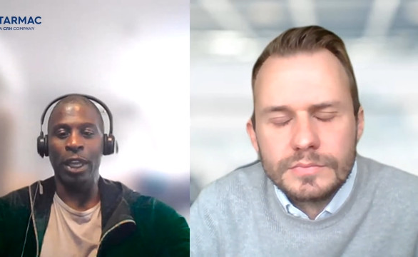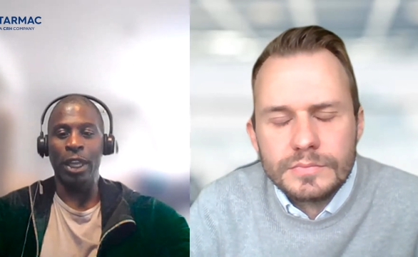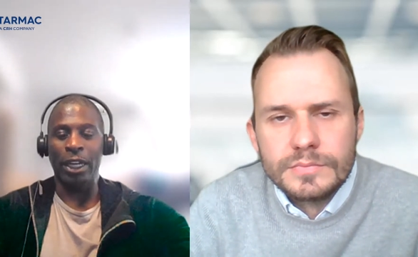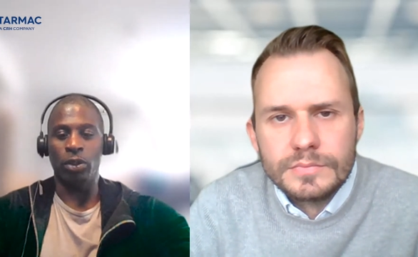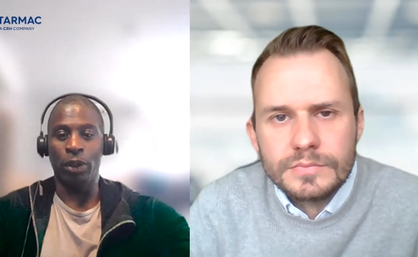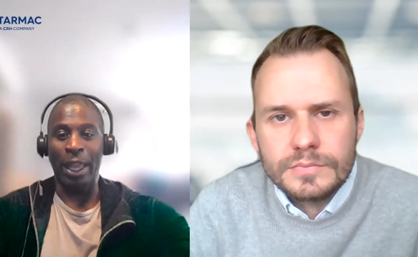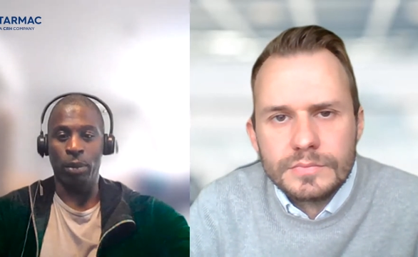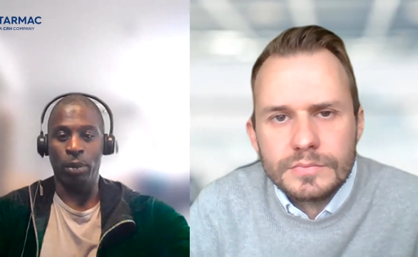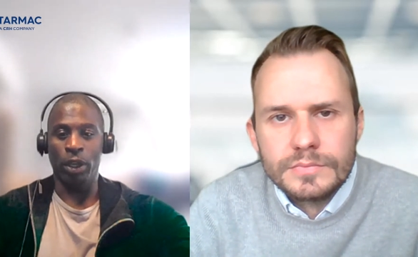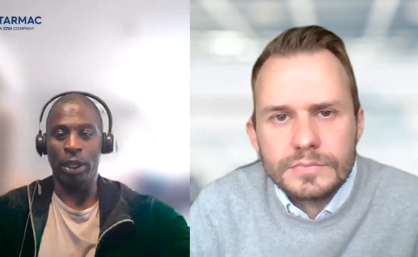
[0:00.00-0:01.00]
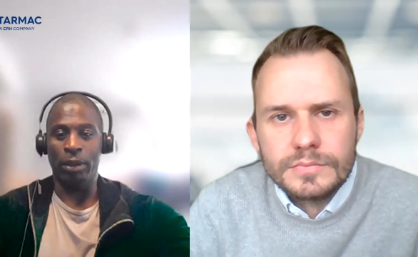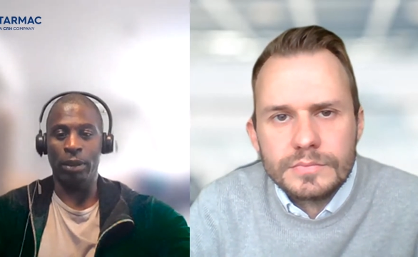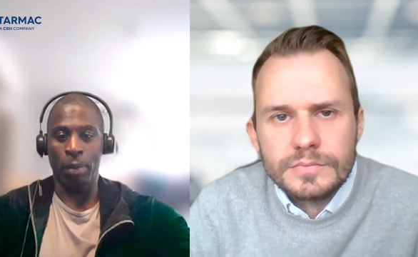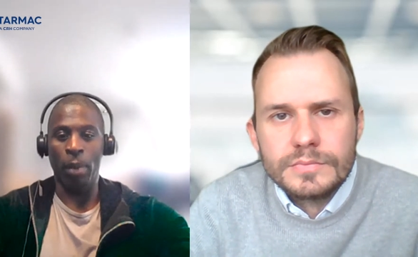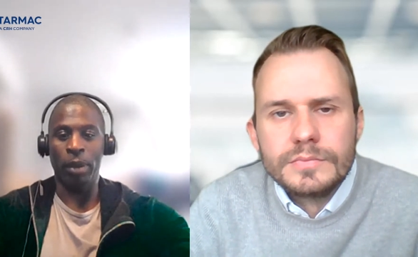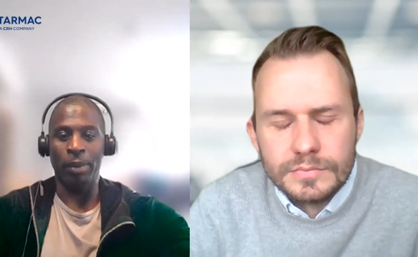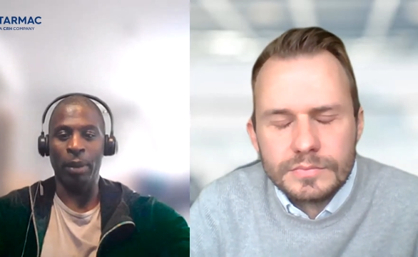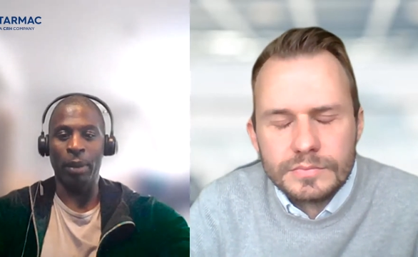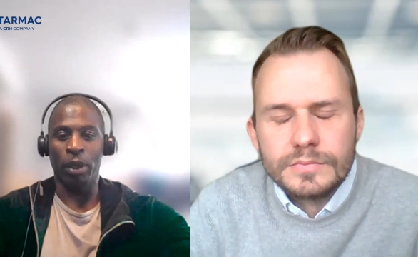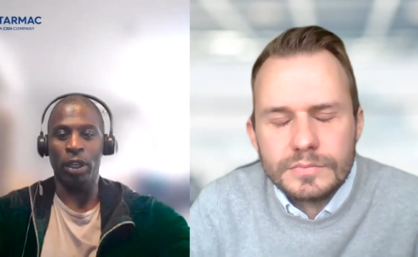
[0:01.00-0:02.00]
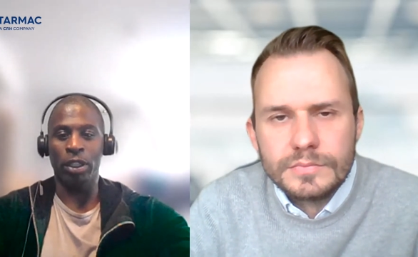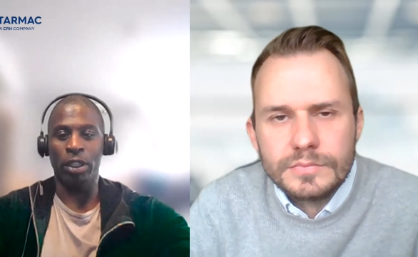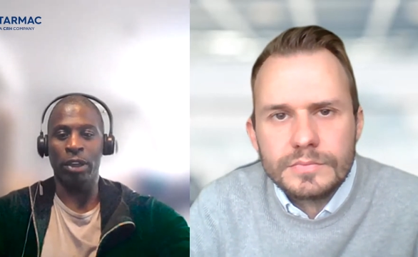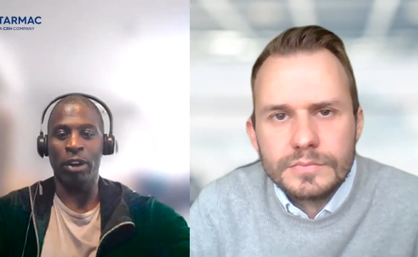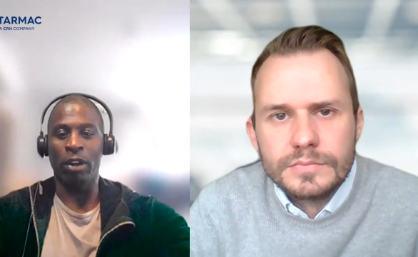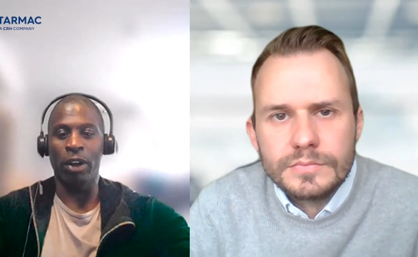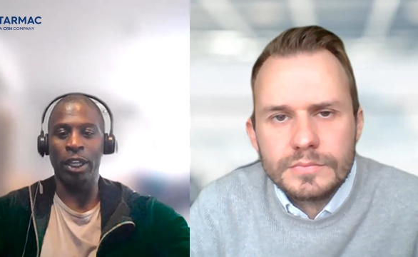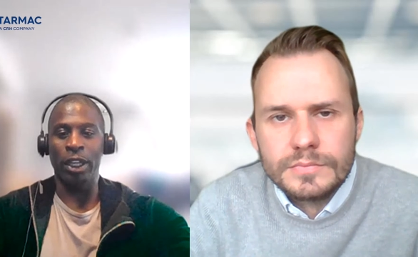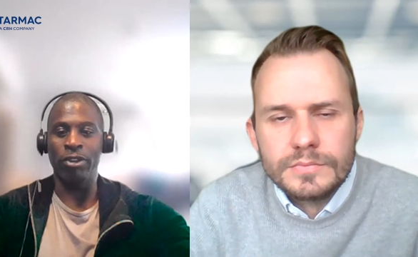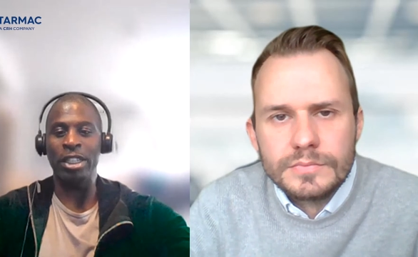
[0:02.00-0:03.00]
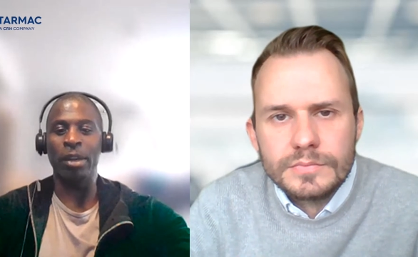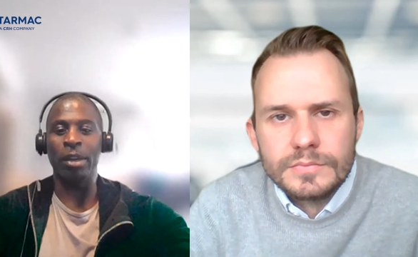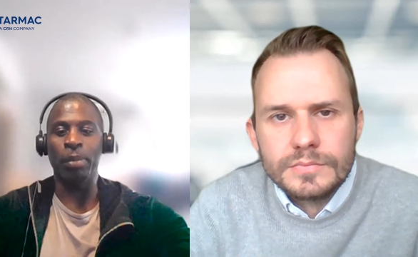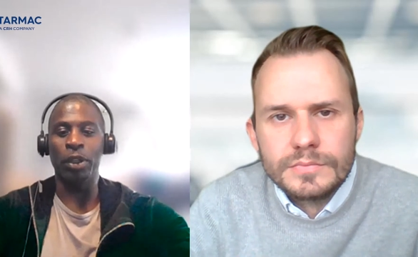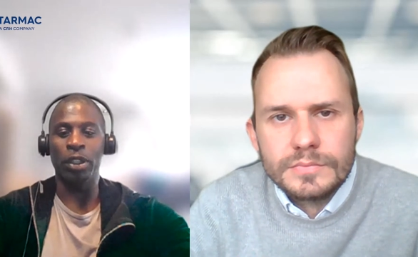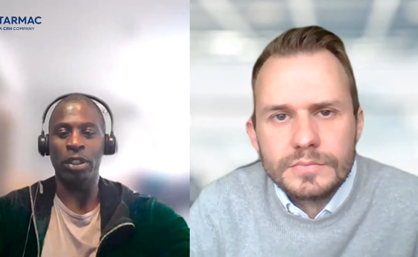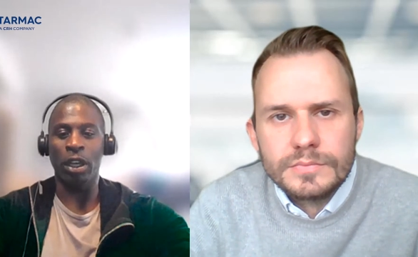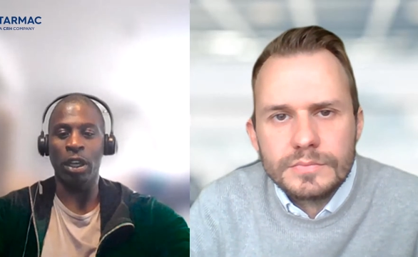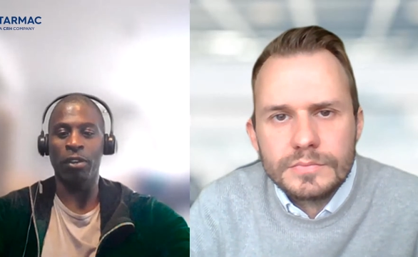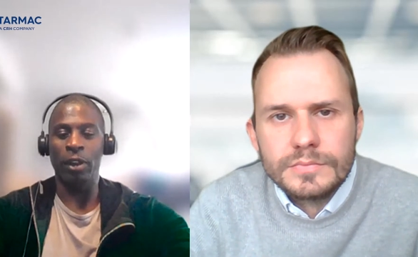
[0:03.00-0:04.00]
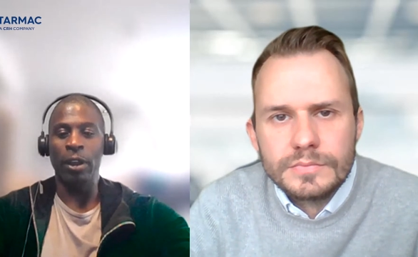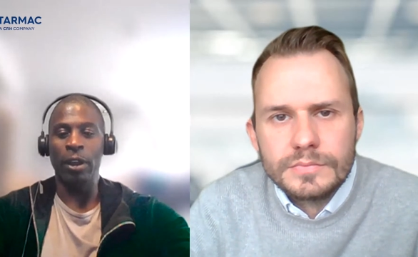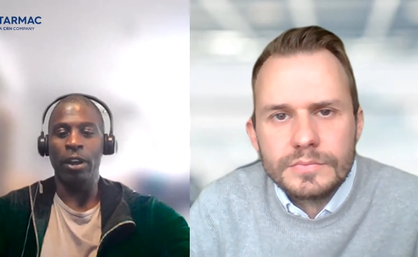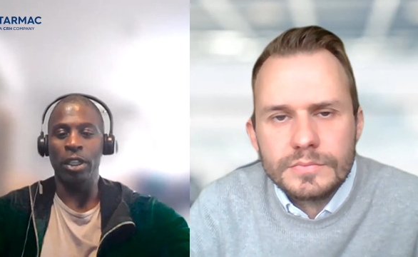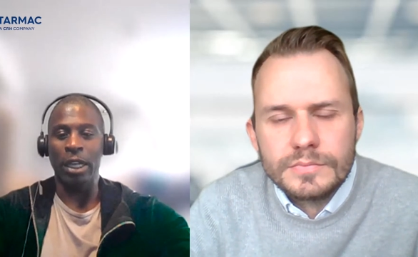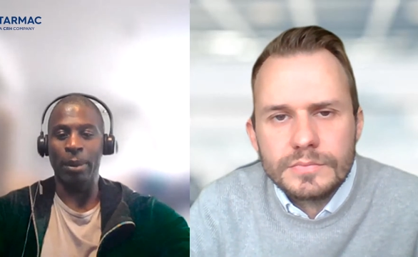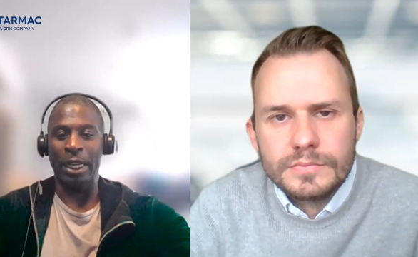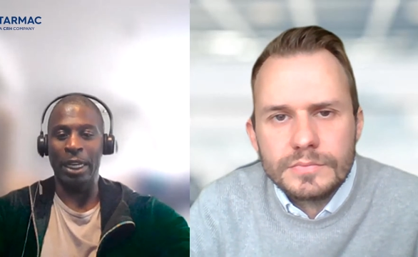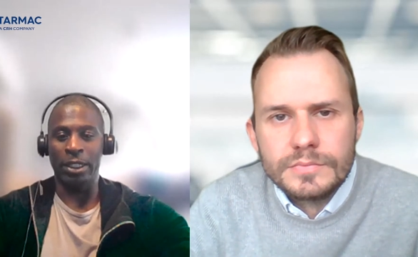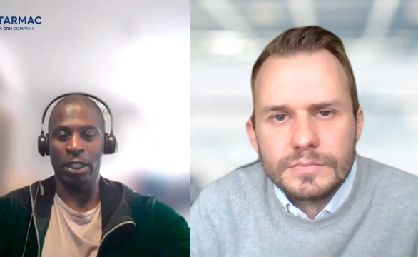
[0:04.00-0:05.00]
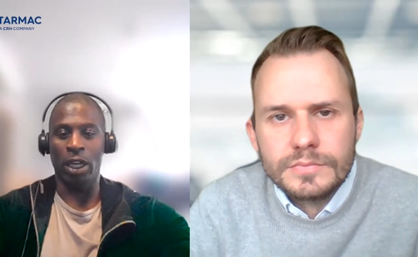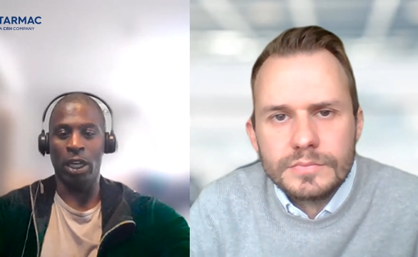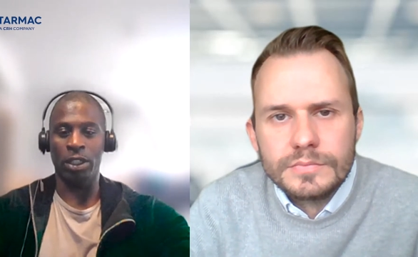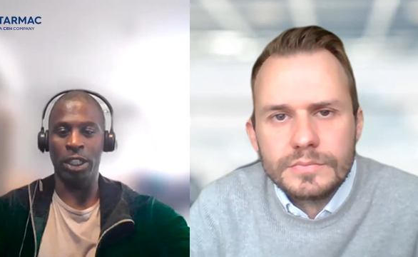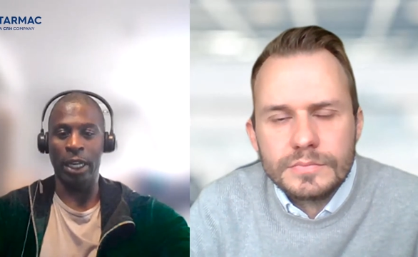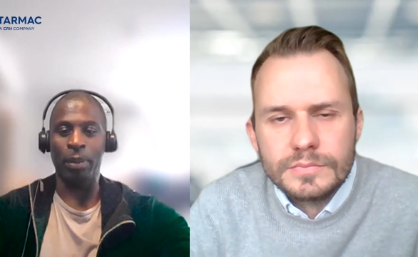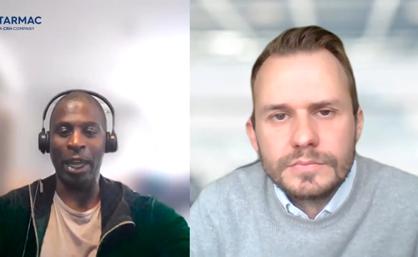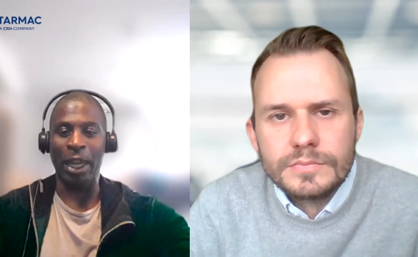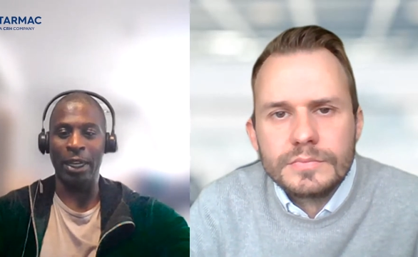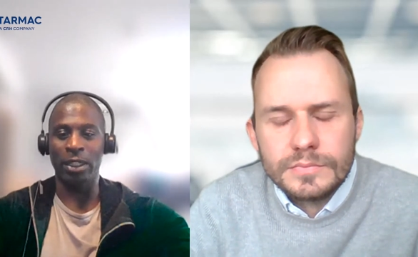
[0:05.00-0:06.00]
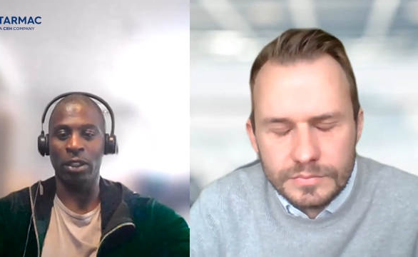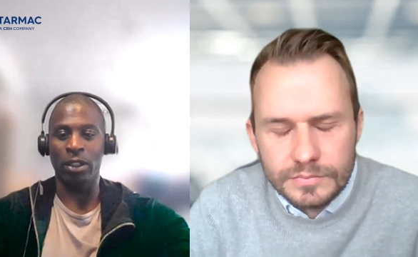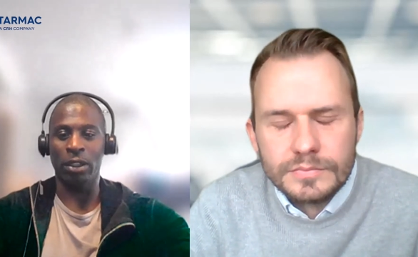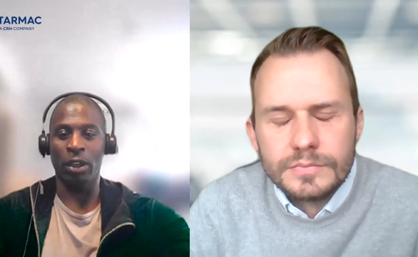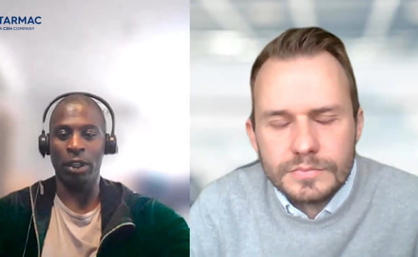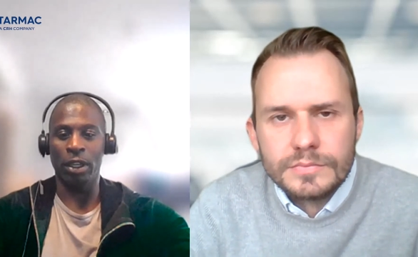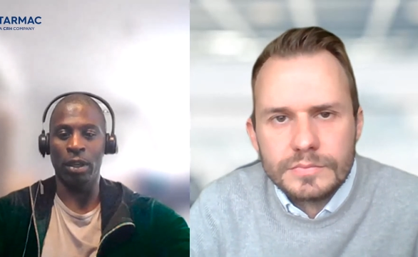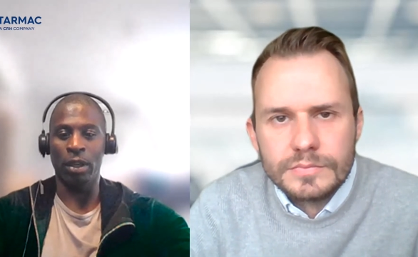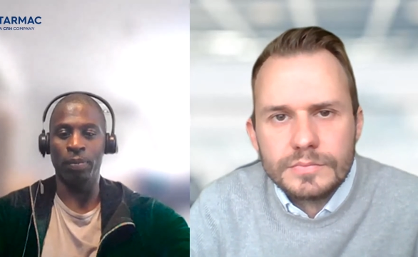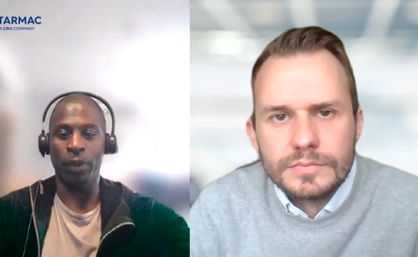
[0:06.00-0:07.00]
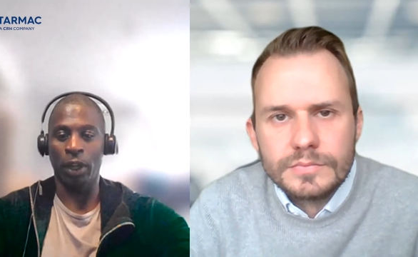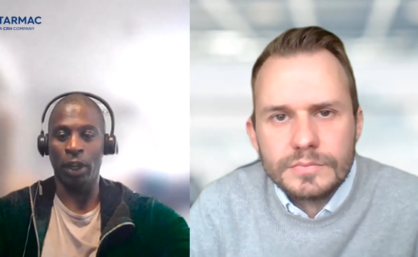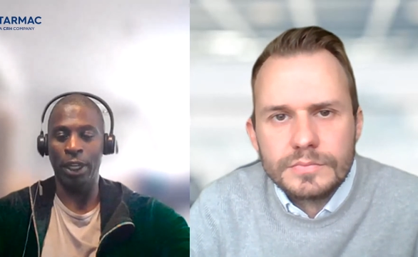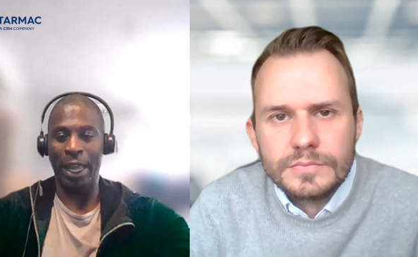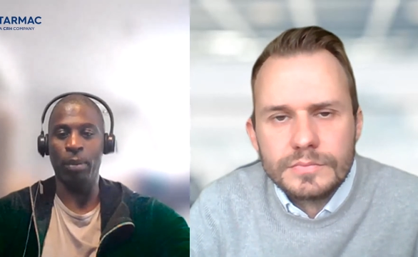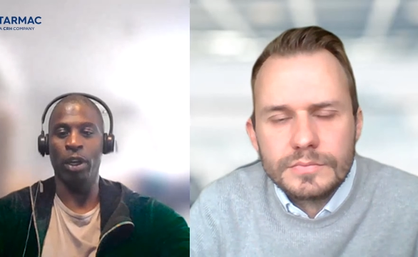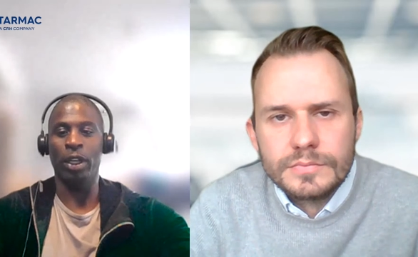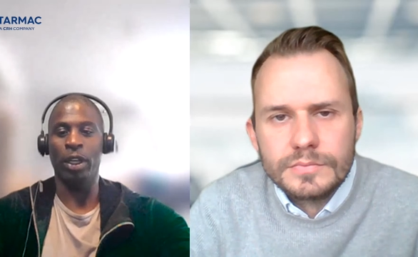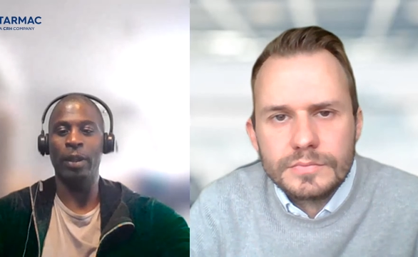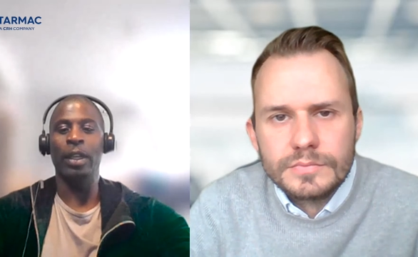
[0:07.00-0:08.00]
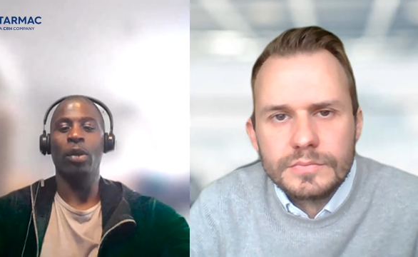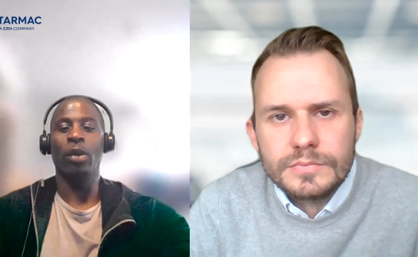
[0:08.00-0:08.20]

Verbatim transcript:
Speaker 1: the actual network, the Birmingham network, because there are there is an abundance of contaminated carcinogenic planings on on um, on the network.